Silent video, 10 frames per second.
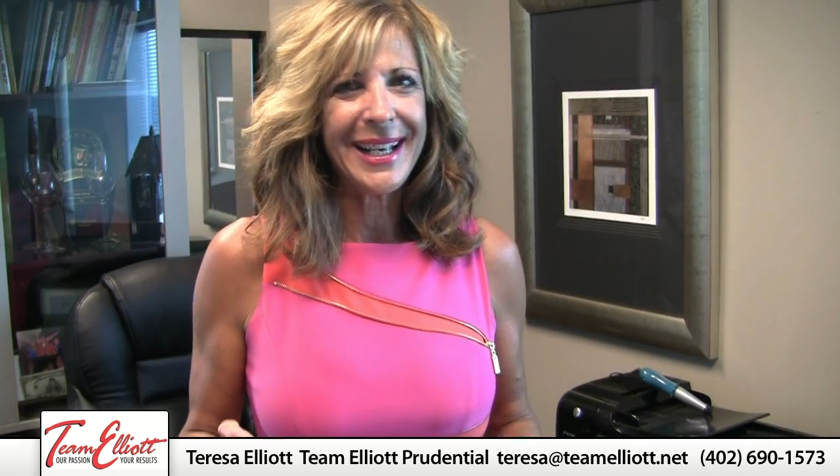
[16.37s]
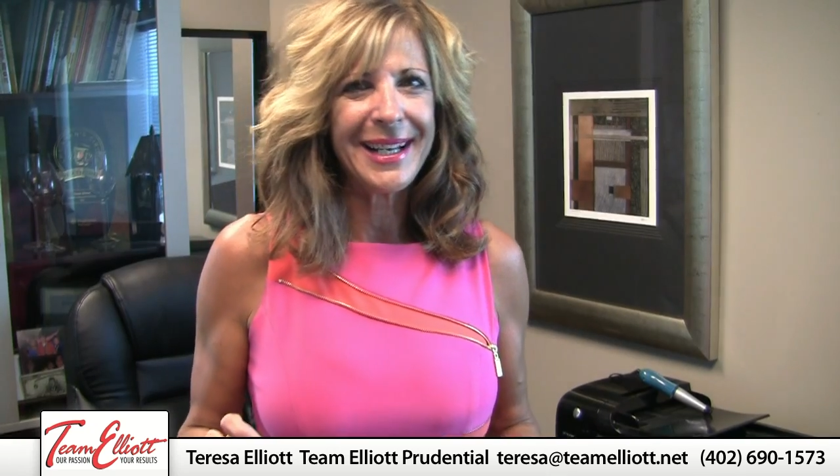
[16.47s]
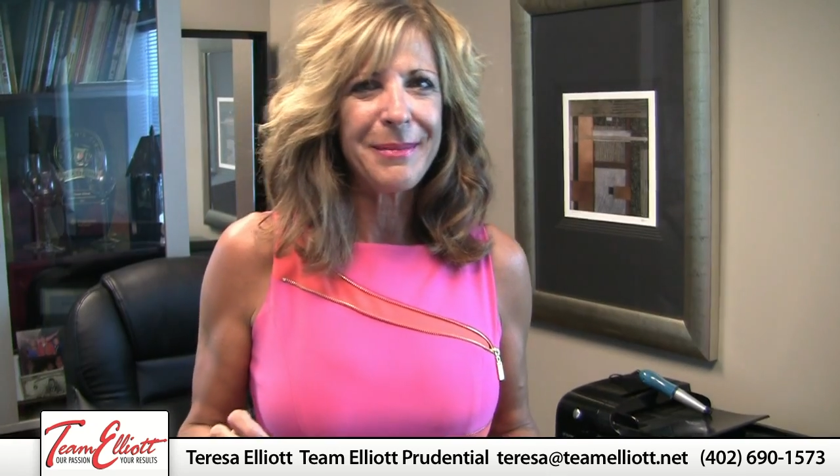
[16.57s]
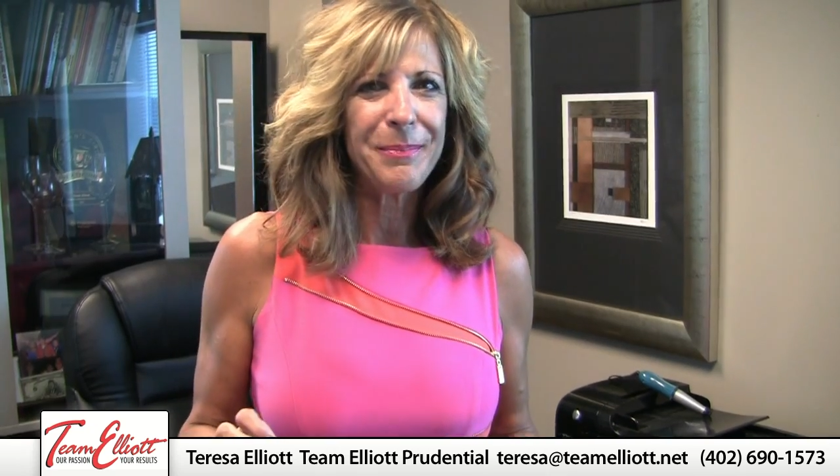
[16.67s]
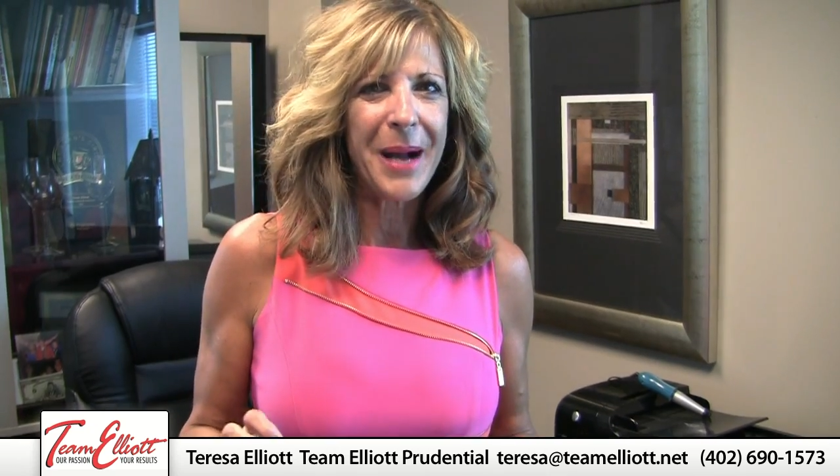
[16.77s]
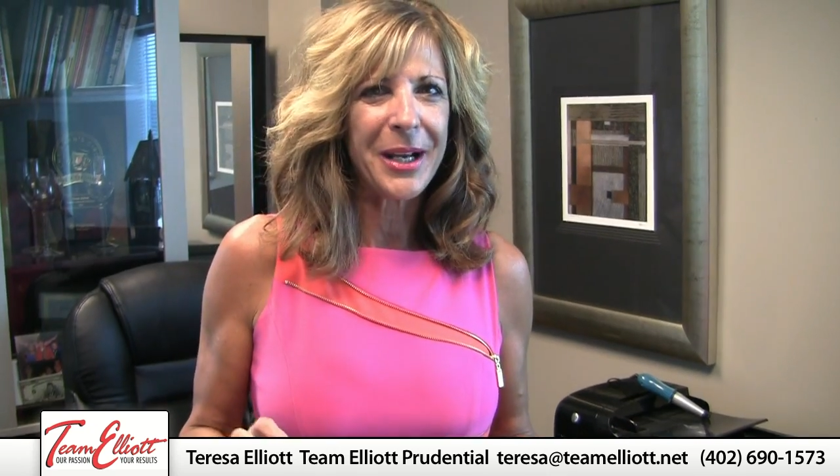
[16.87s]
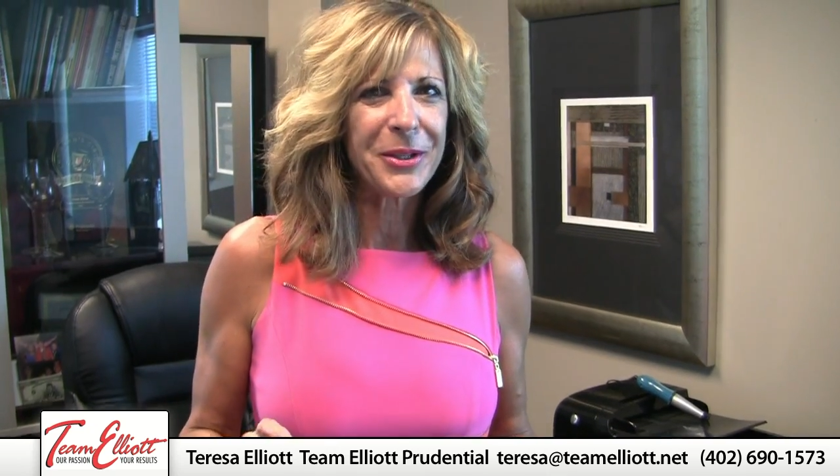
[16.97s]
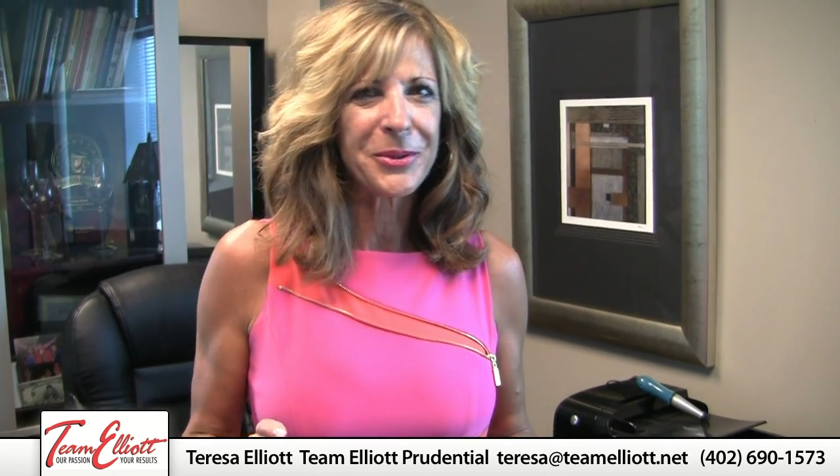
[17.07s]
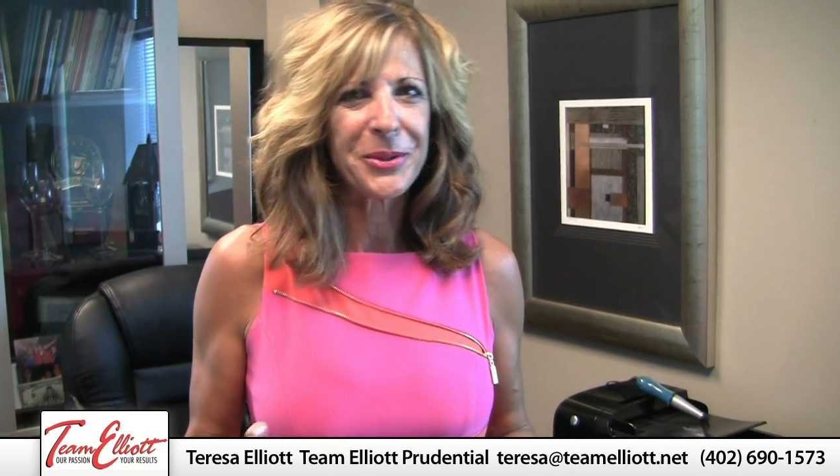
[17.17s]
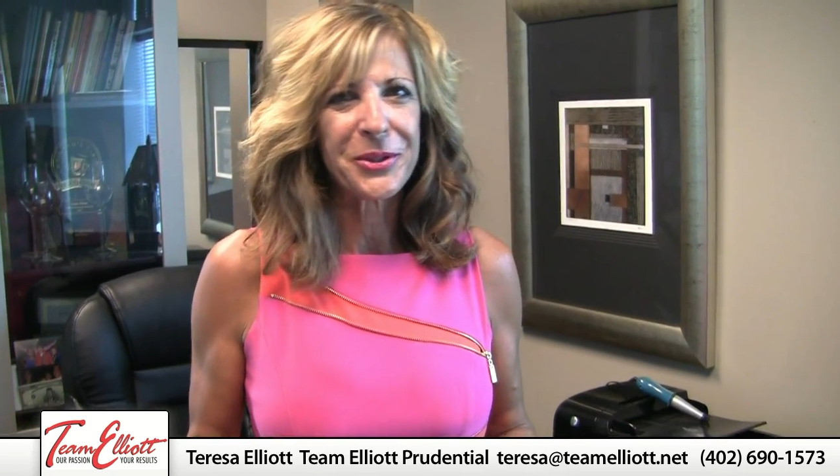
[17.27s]
and
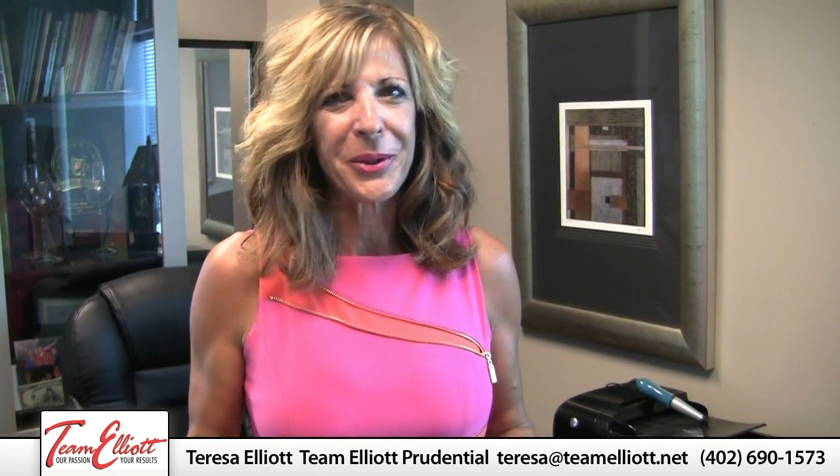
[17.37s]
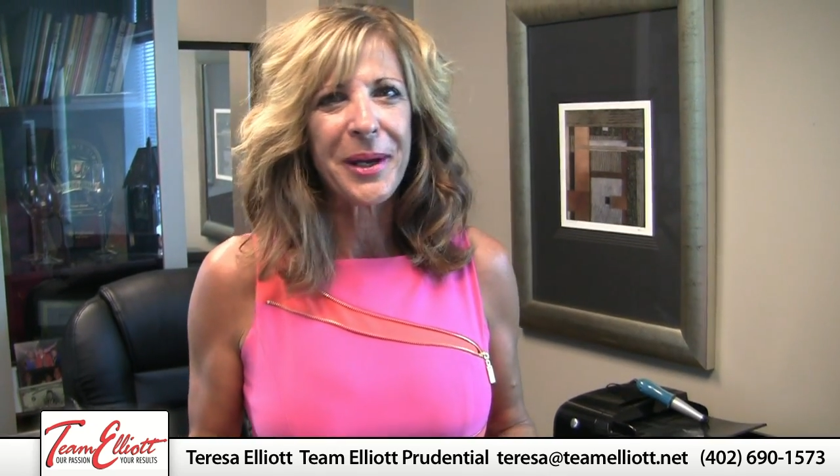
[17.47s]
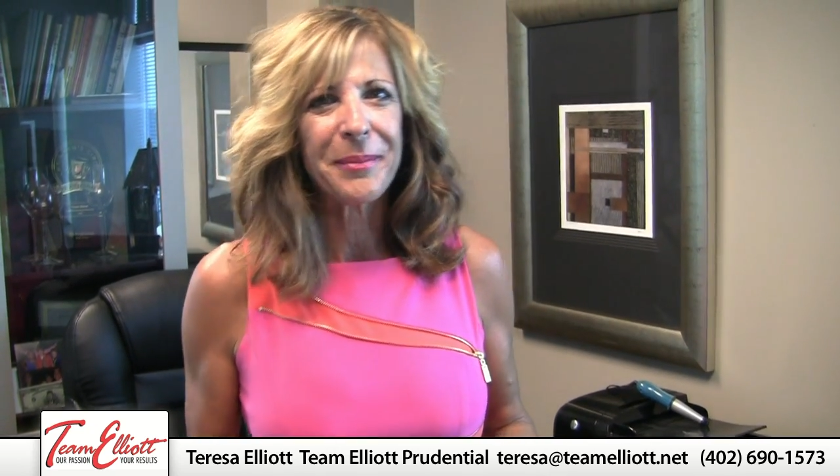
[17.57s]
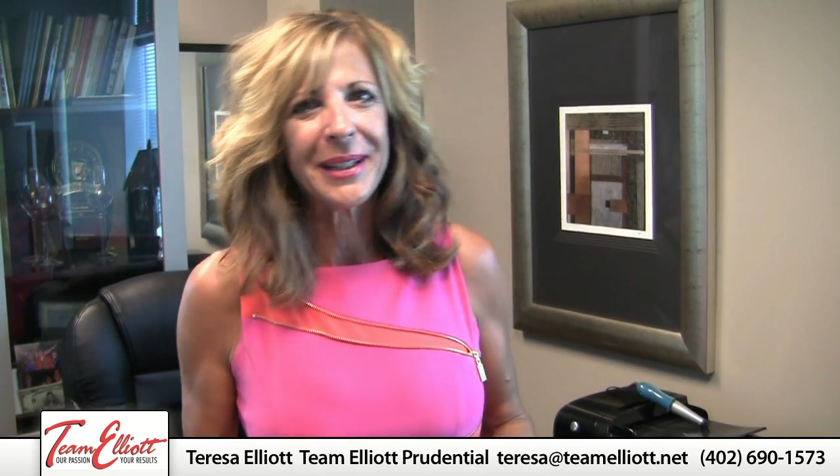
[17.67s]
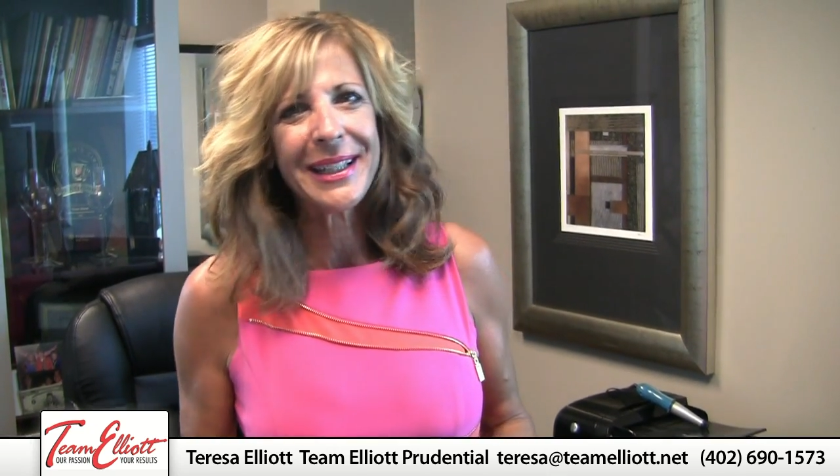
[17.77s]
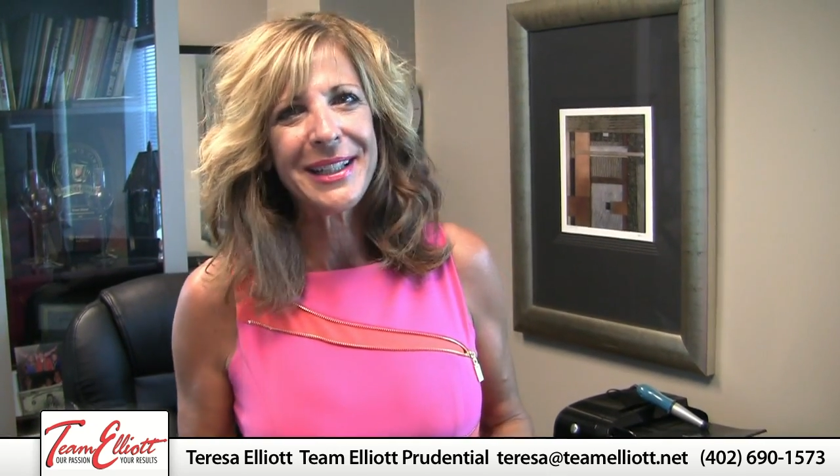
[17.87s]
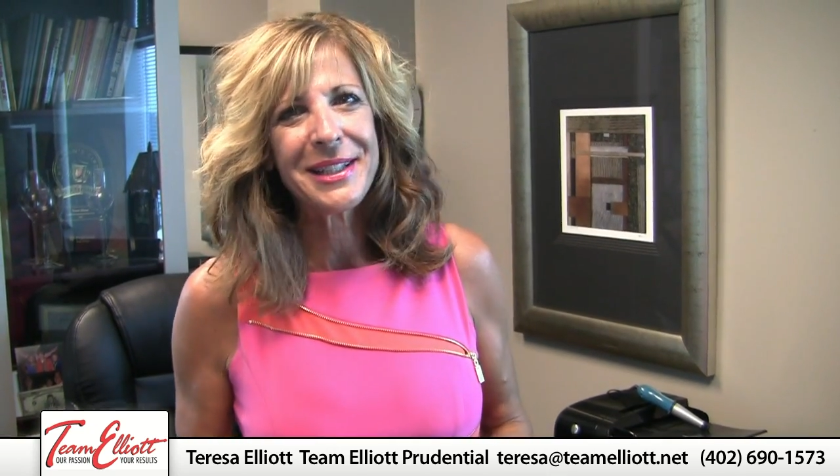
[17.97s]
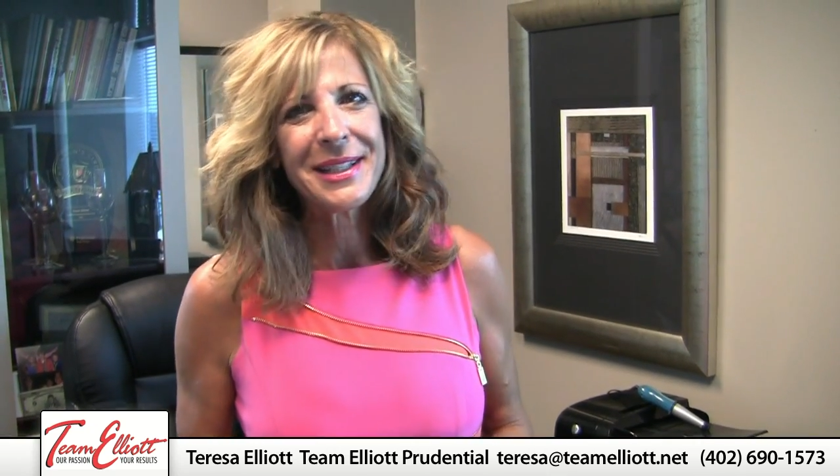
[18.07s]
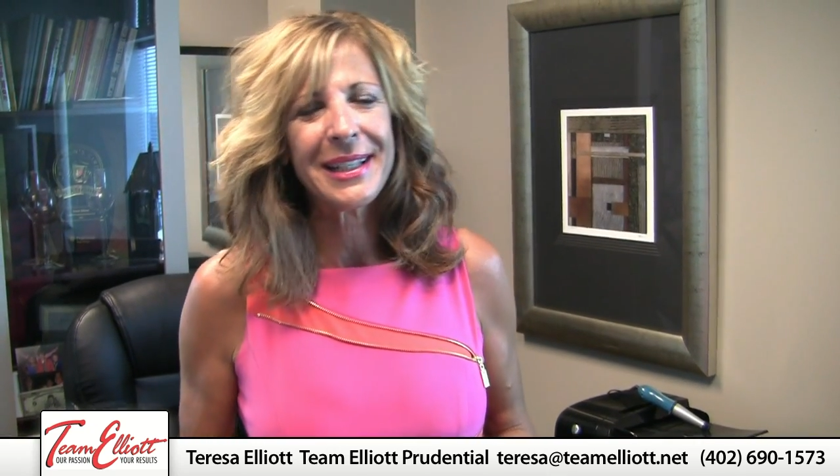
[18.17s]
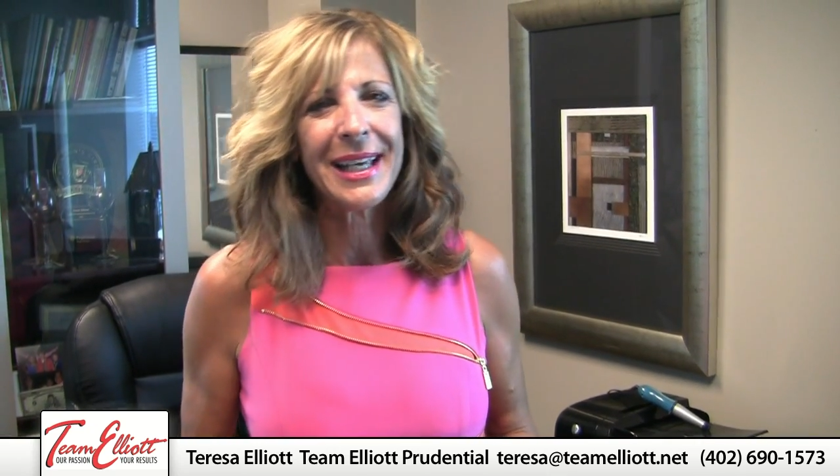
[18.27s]
buyers were
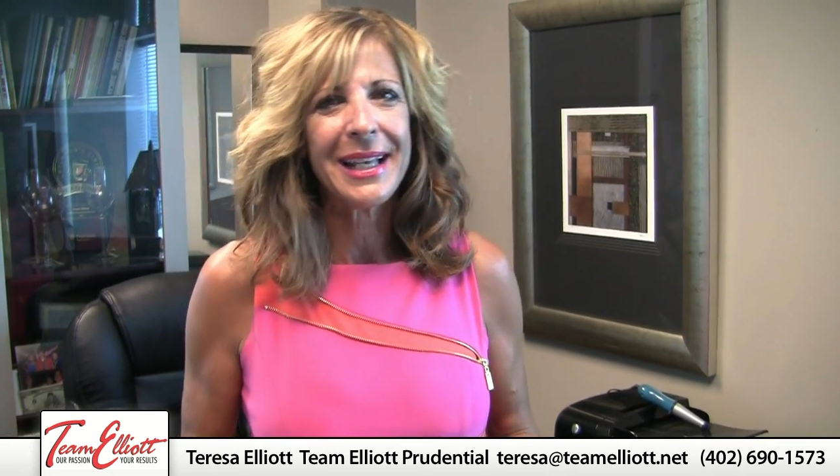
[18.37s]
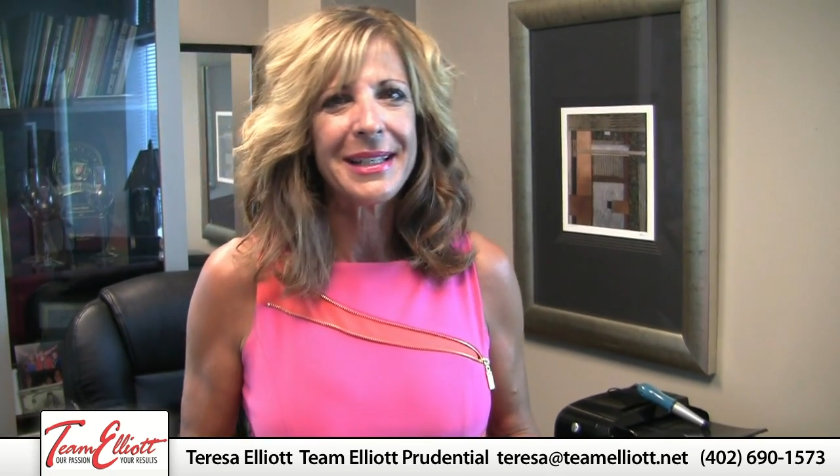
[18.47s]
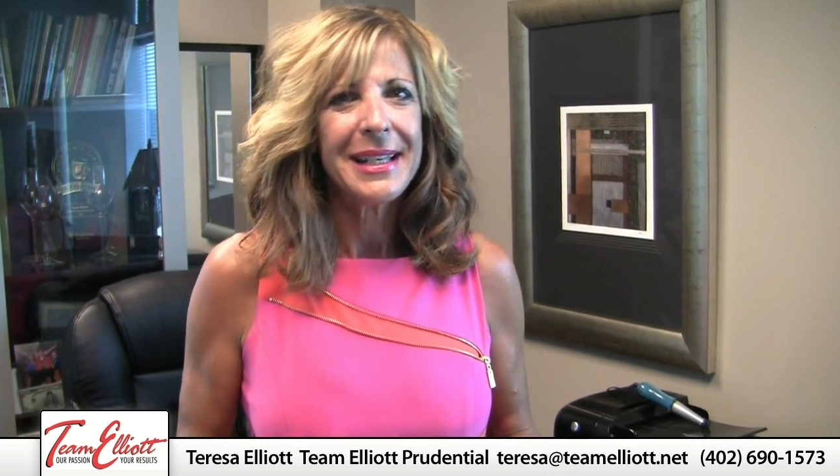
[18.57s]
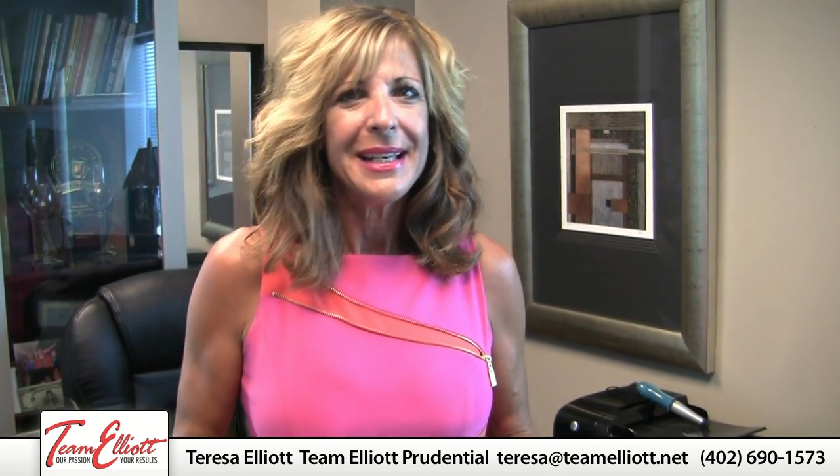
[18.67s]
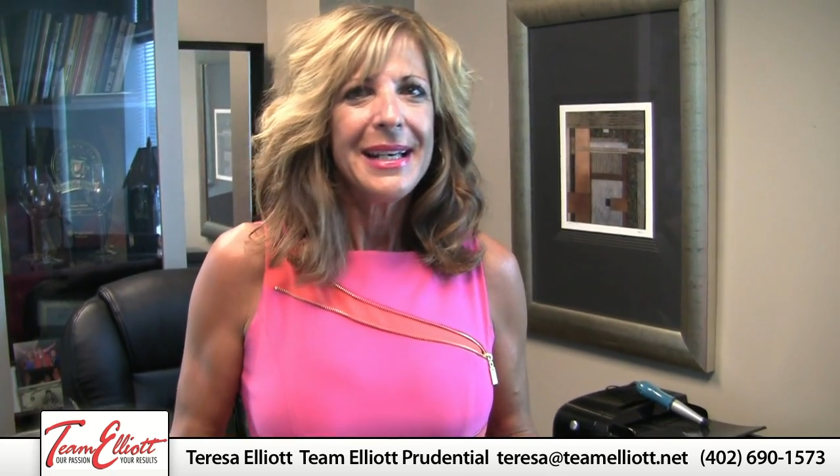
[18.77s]
scrambling to get